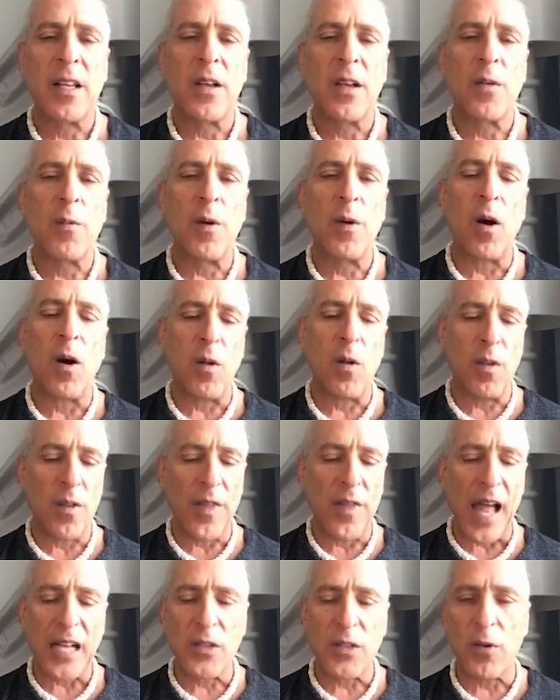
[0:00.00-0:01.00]
Well,
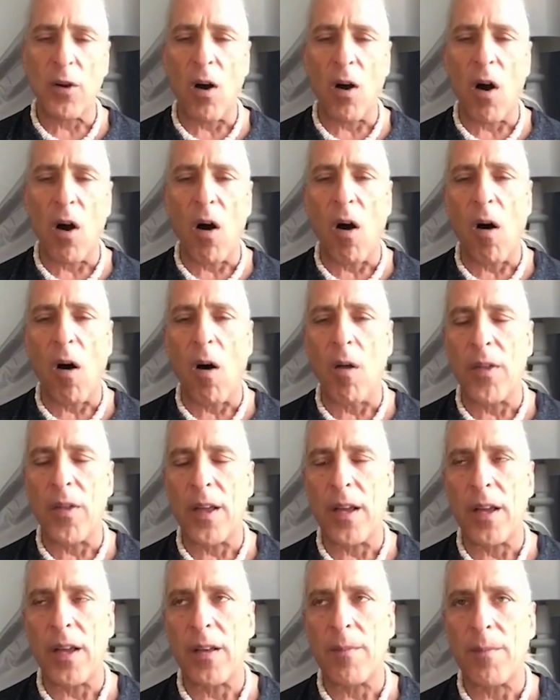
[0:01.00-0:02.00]
that's where all
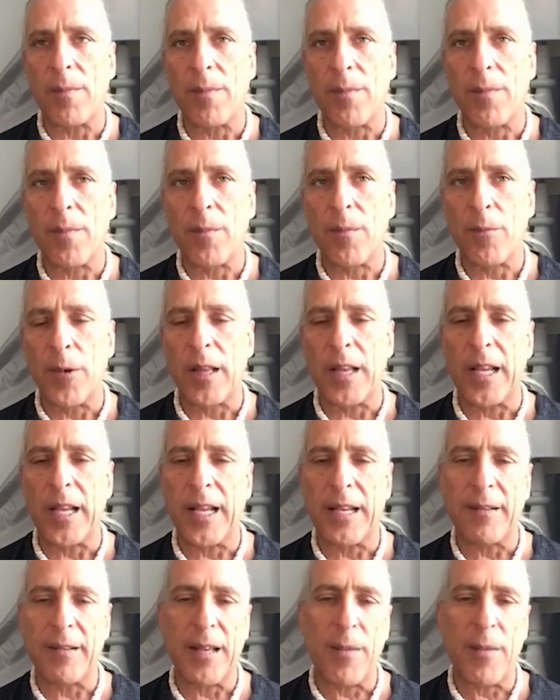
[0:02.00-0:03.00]
the
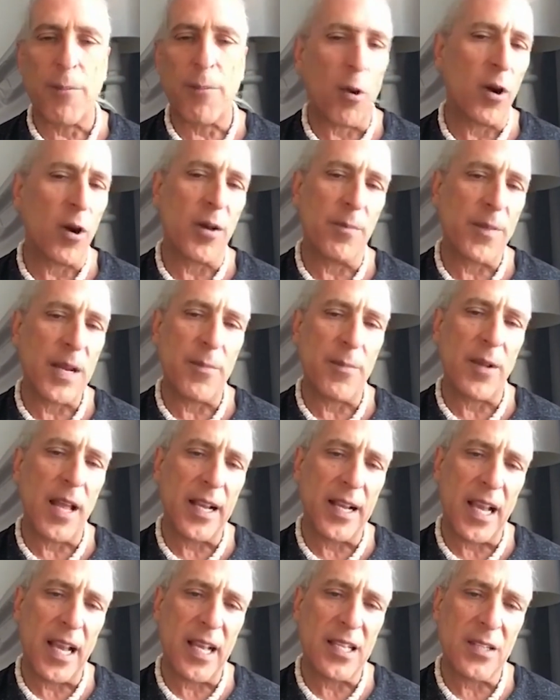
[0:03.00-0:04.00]
really important people, I
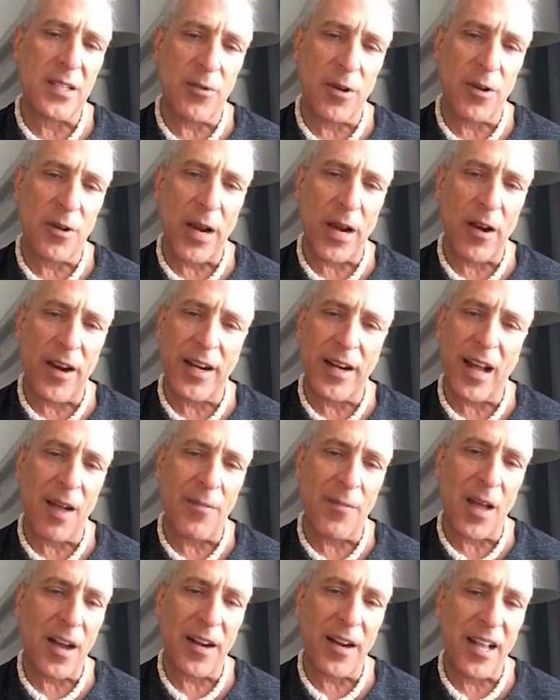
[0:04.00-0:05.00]
guess, were buried. I'm
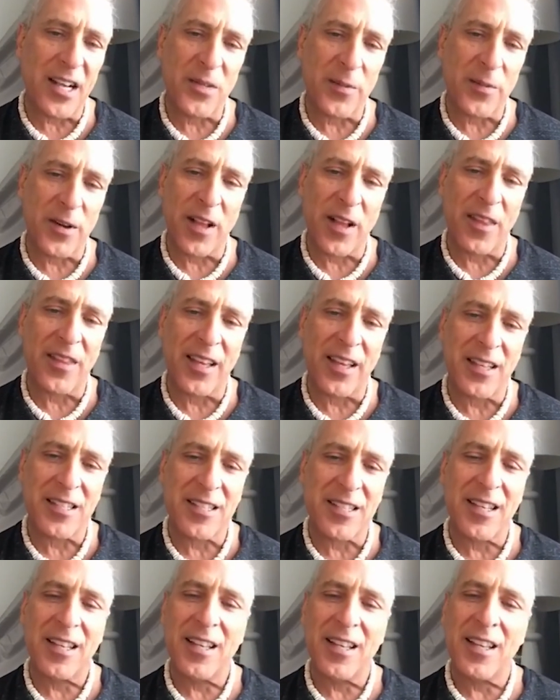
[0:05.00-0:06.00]
not an expert on
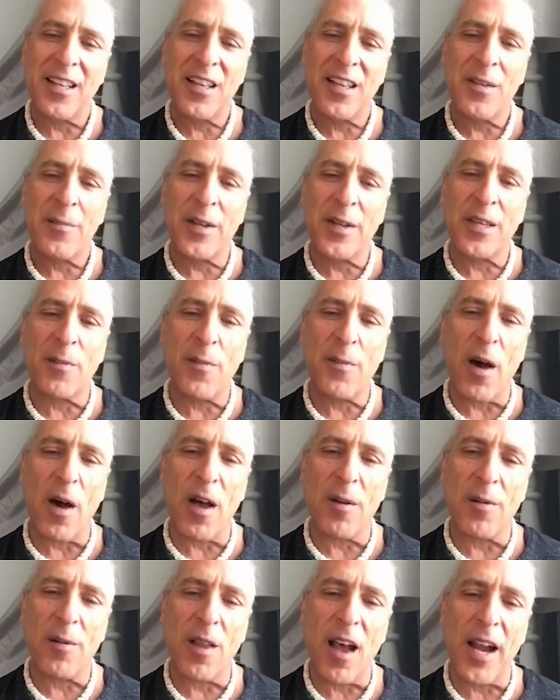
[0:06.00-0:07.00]
this, but the
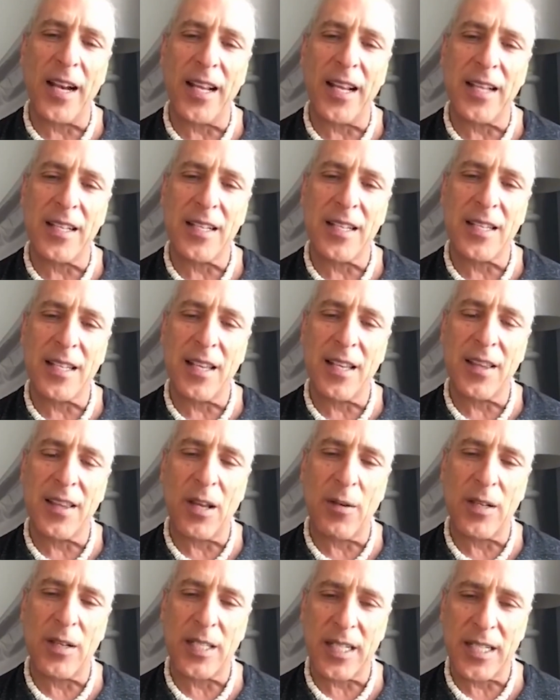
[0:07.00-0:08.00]
bottom line is there
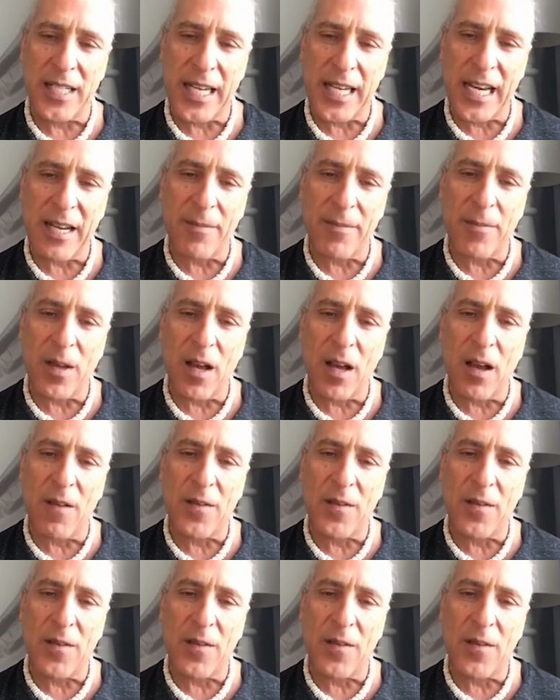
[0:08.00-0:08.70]
was a team of